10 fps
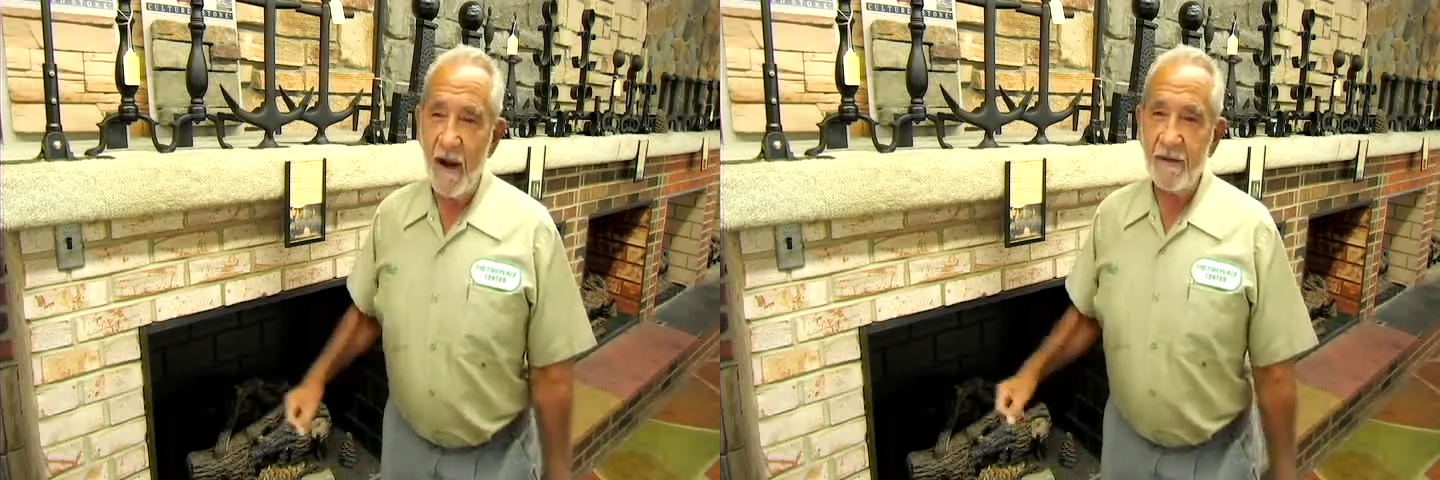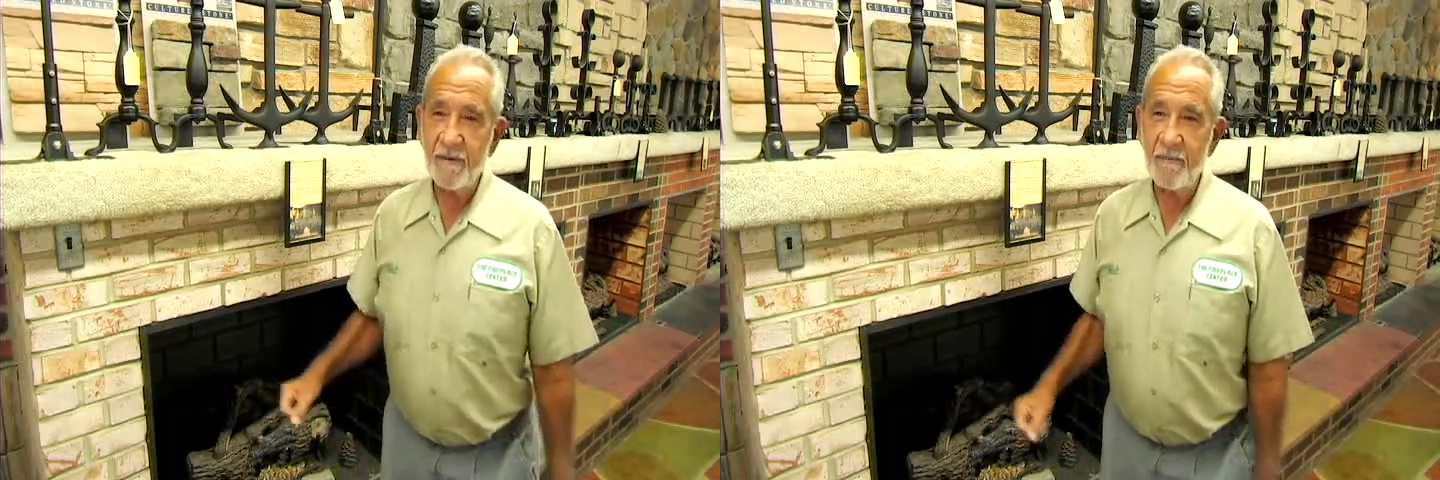
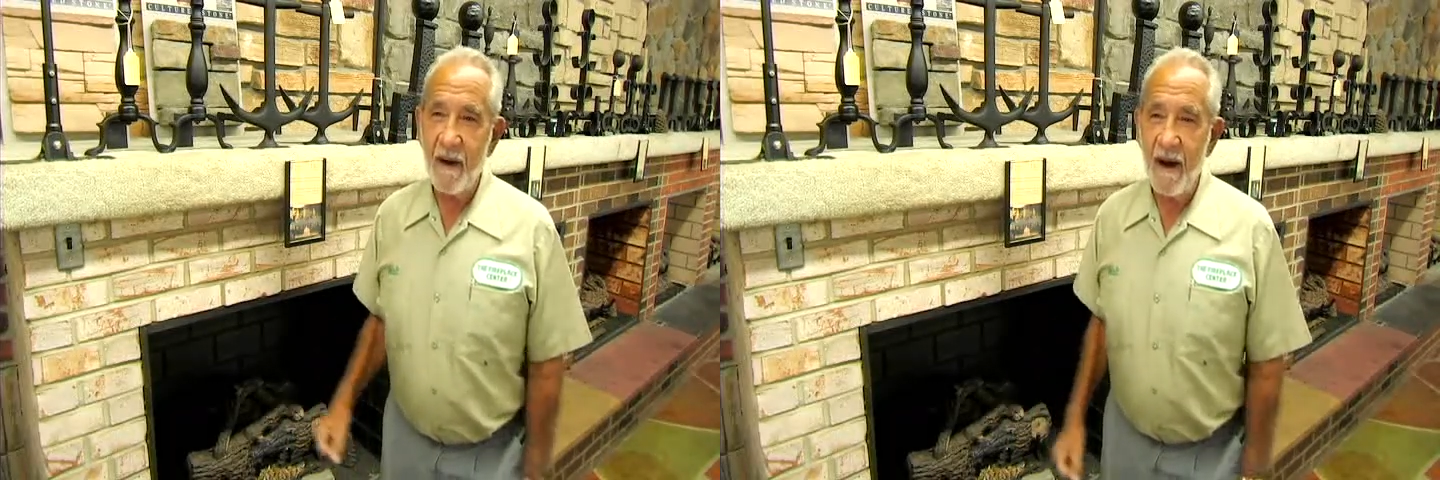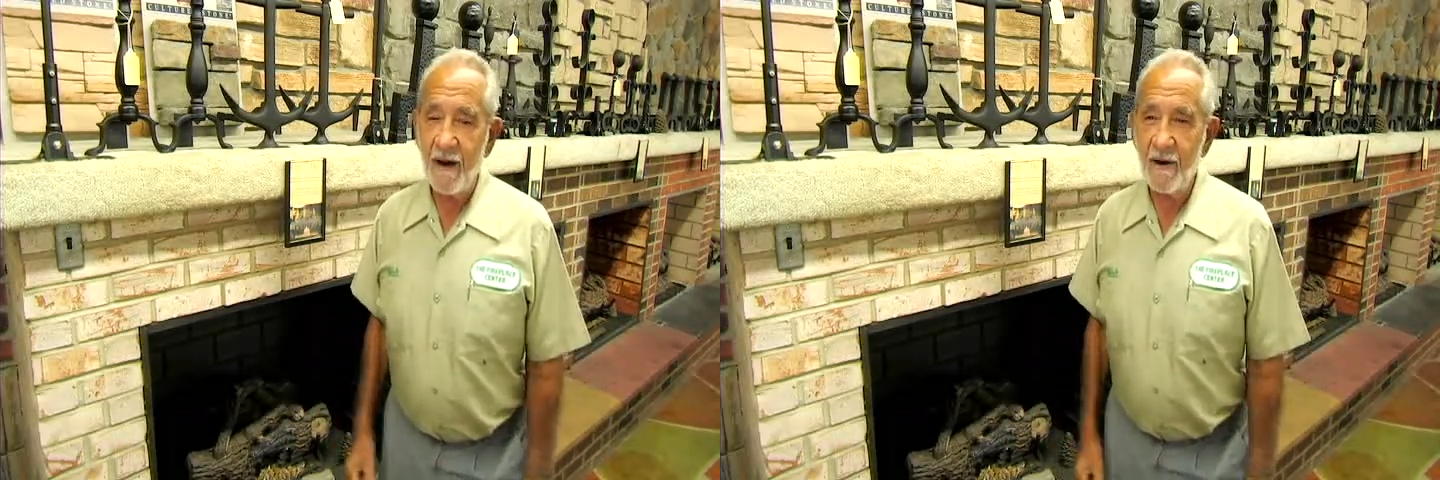rosin
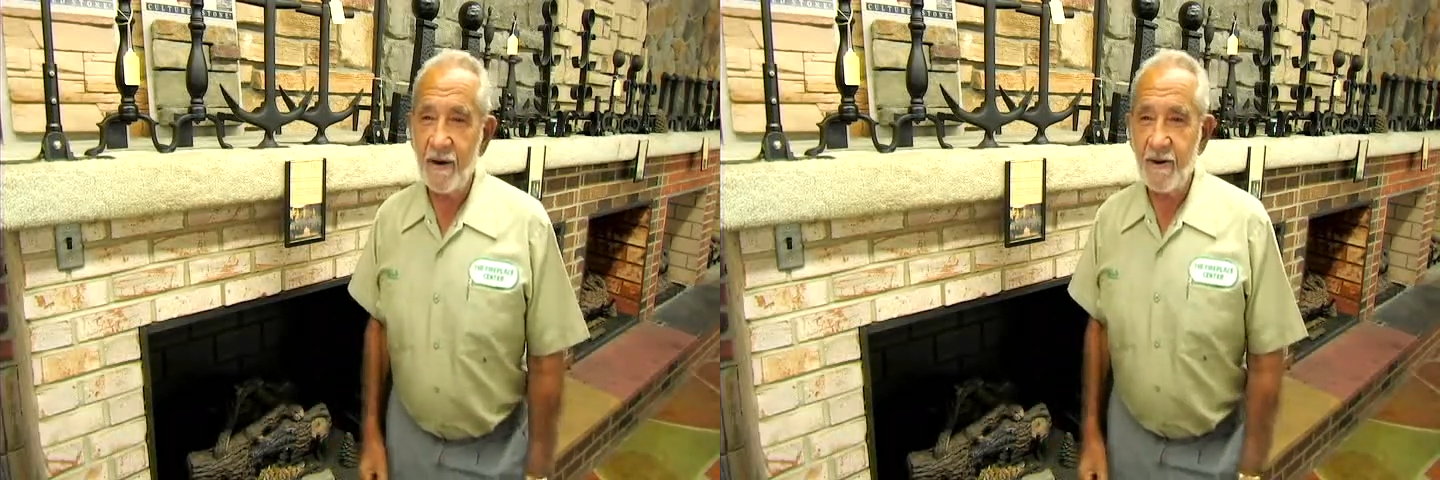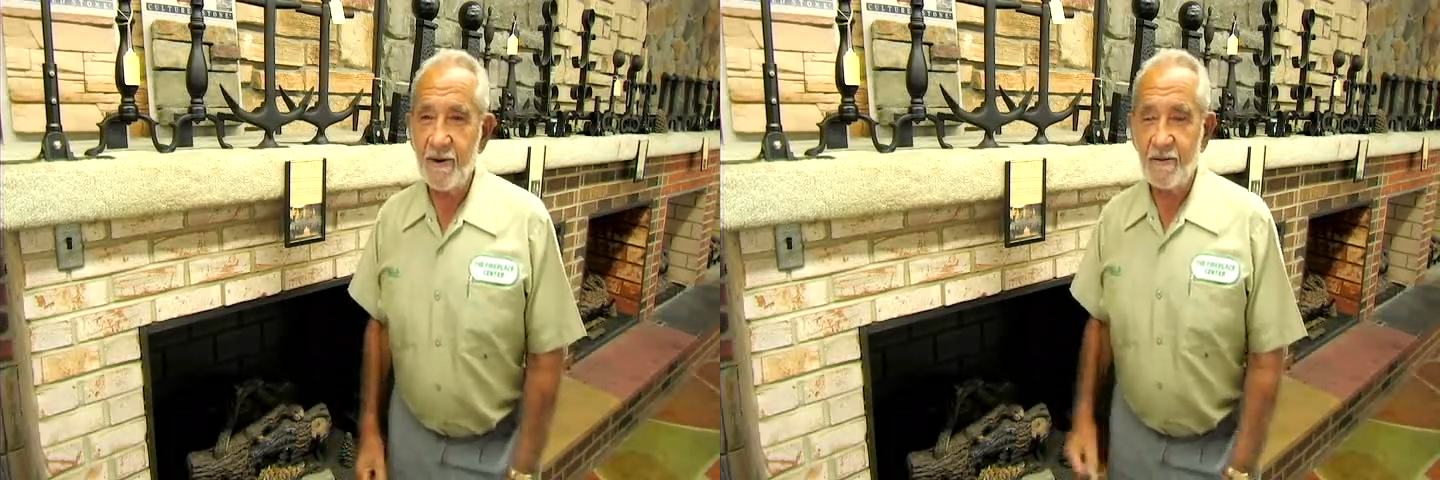bag,
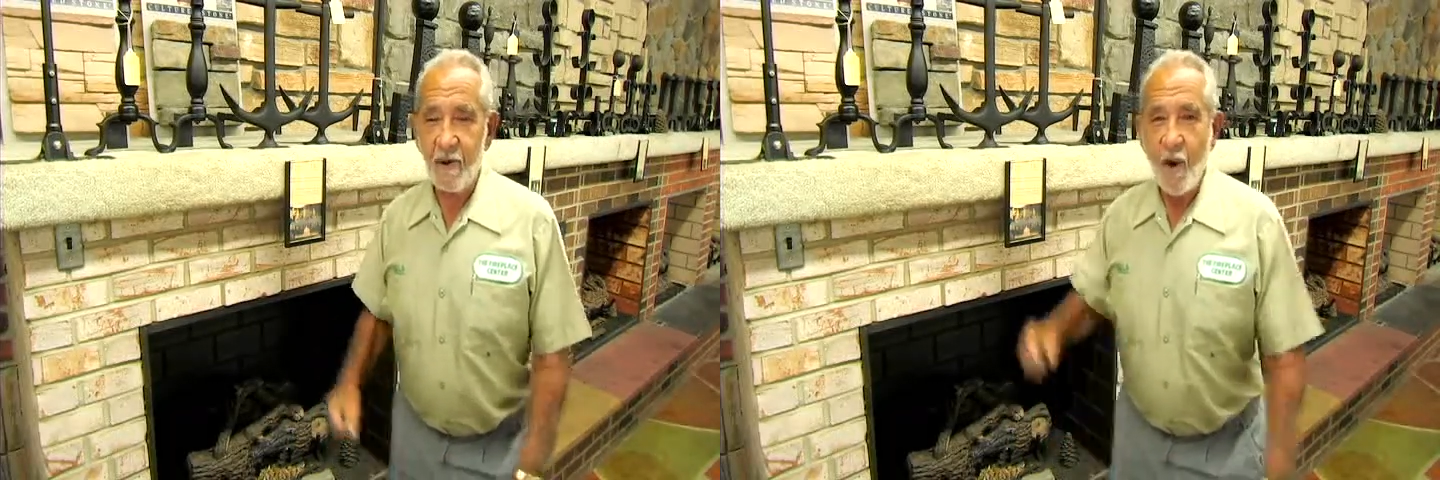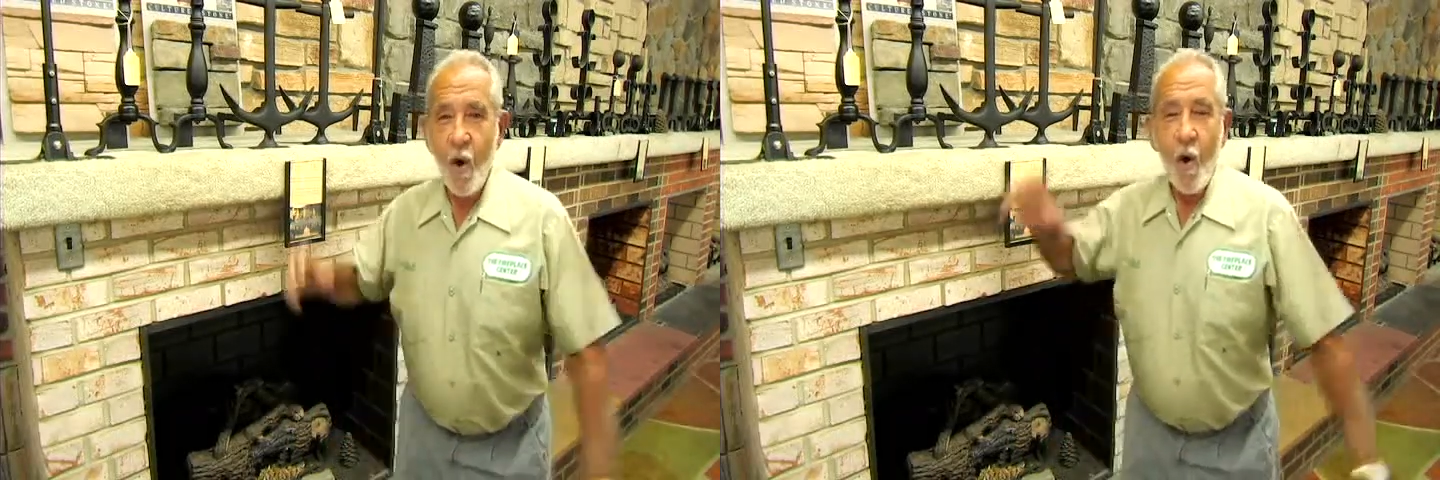and it just went,